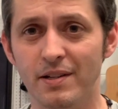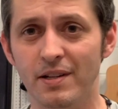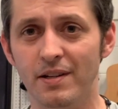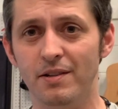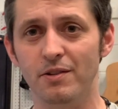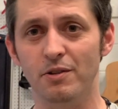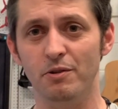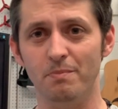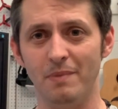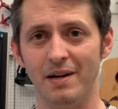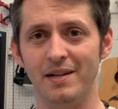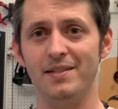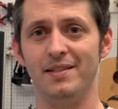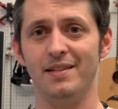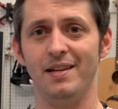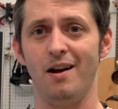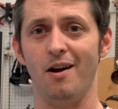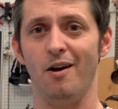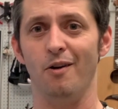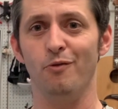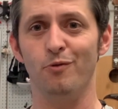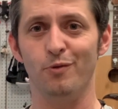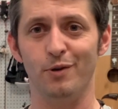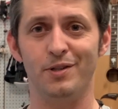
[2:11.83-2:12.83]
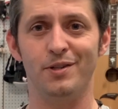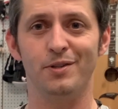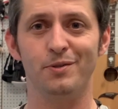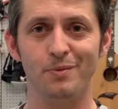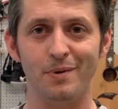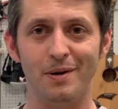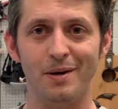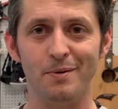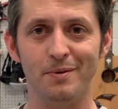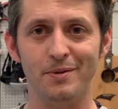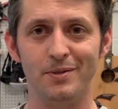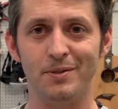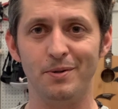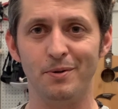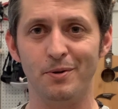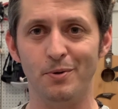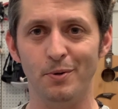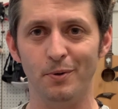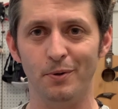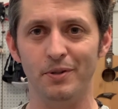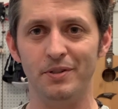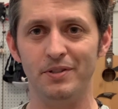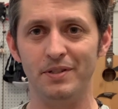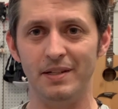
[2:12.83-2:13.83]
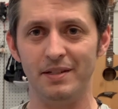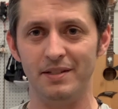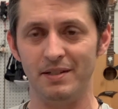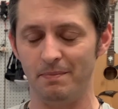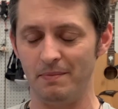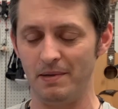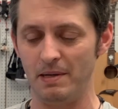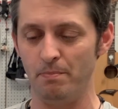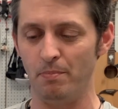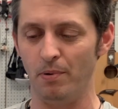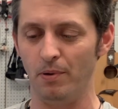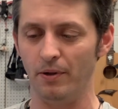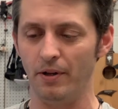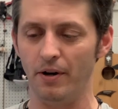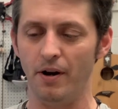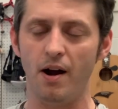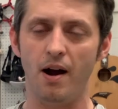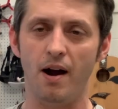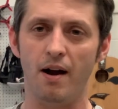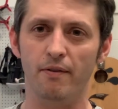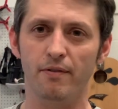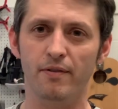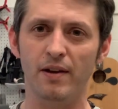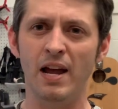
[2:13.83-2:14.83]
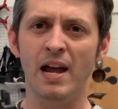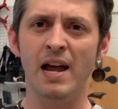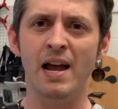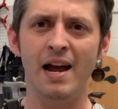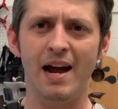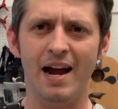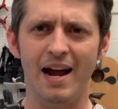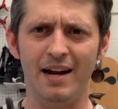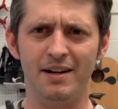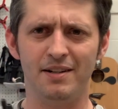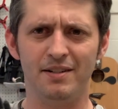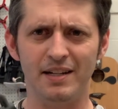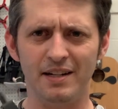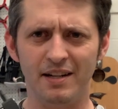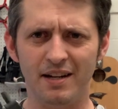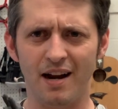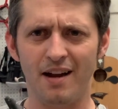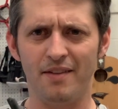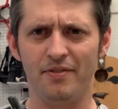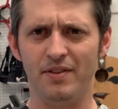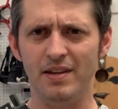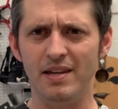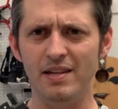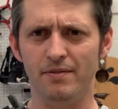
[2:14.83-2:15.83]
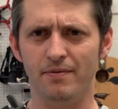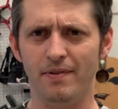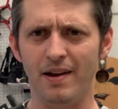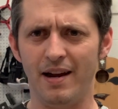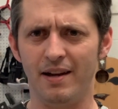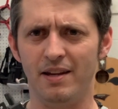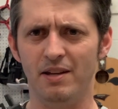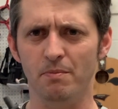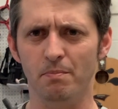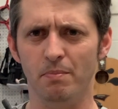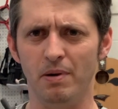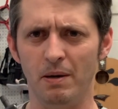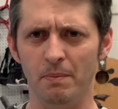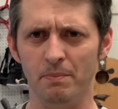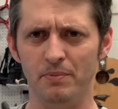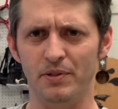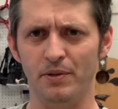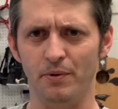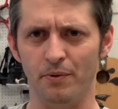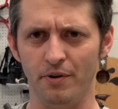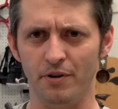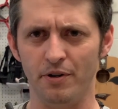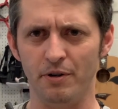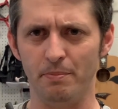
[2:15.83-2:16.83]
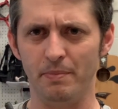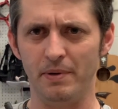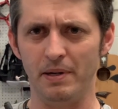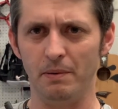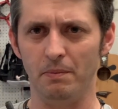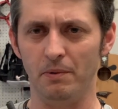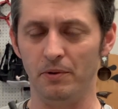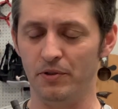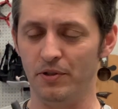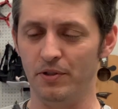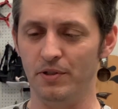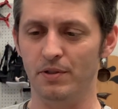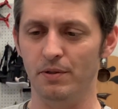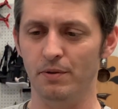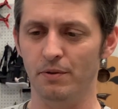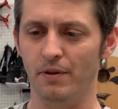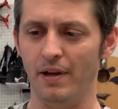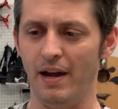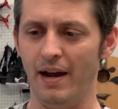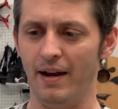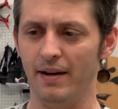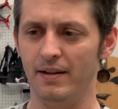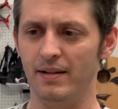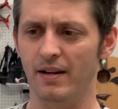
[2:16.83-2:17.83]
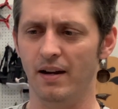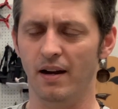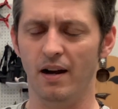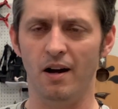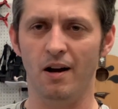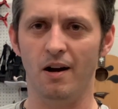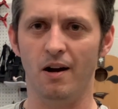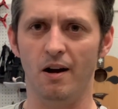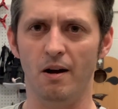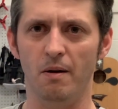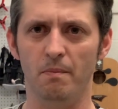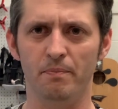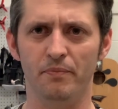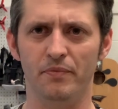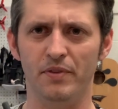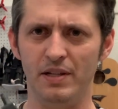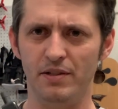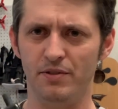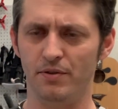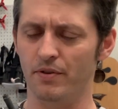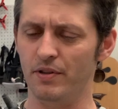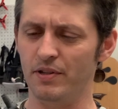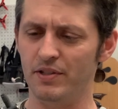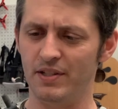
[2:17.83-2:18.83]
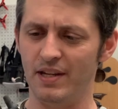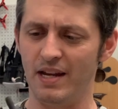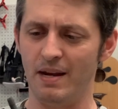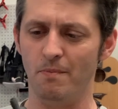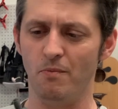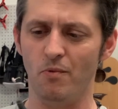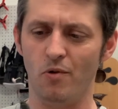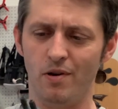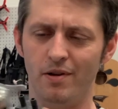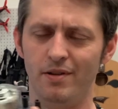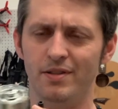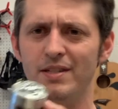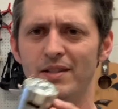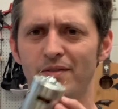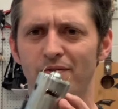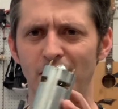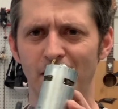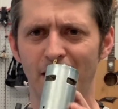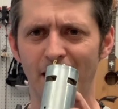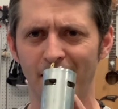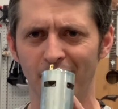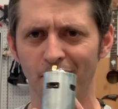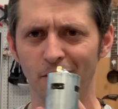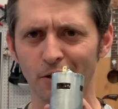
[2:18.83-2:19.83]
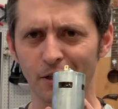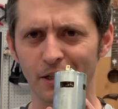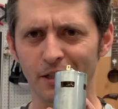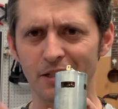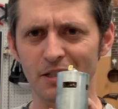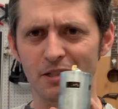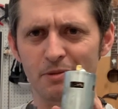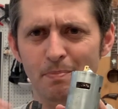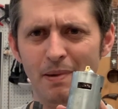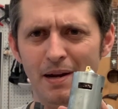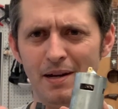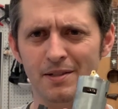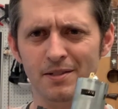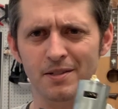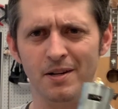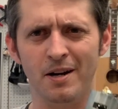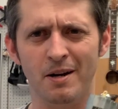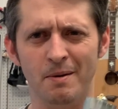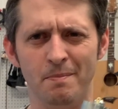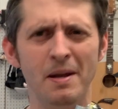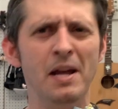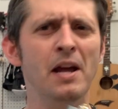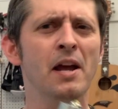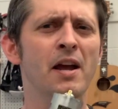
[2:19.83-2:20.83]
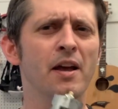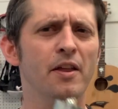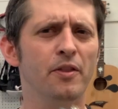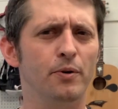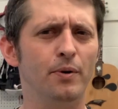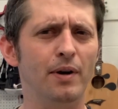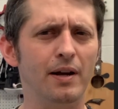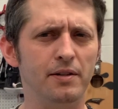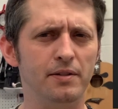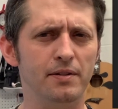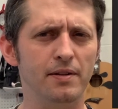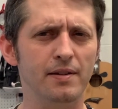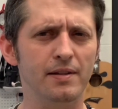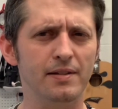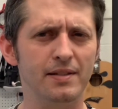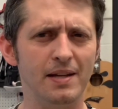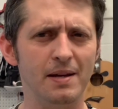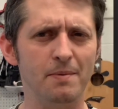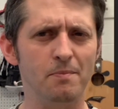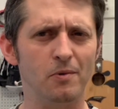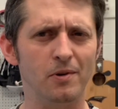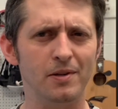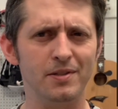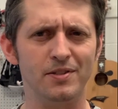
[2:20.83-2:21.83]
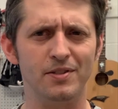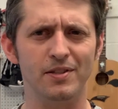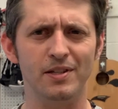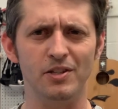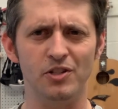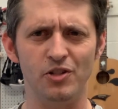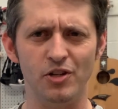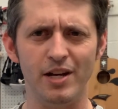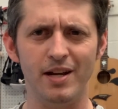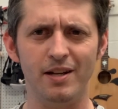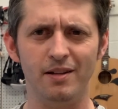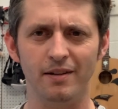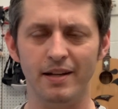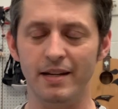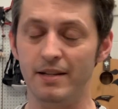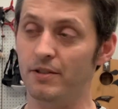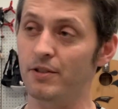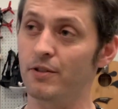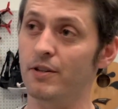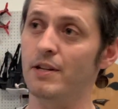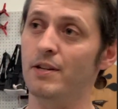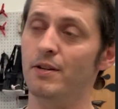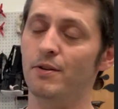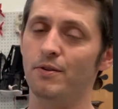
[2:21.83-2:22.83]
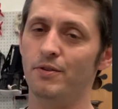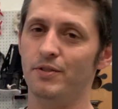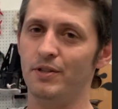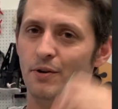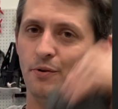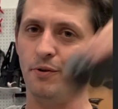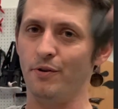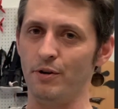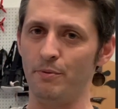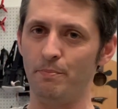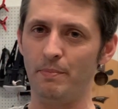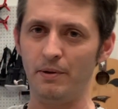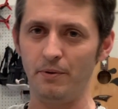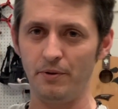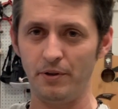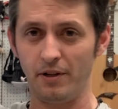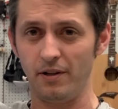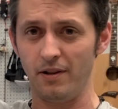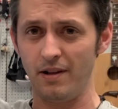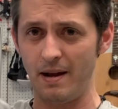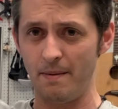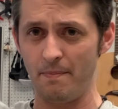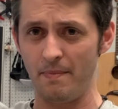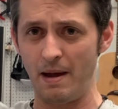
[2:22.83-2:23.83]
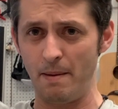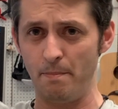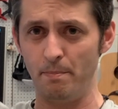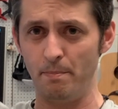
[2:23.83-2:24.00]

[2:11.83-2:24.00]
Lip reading: do myself, which is why it was so cool to see somebody pull it off. I actually got these vacuum pumps in order to be able to do that. These are the same ones, if you kind of look at the specs on them, they're actually the same ones that Jake Laser used in order to be able to climb that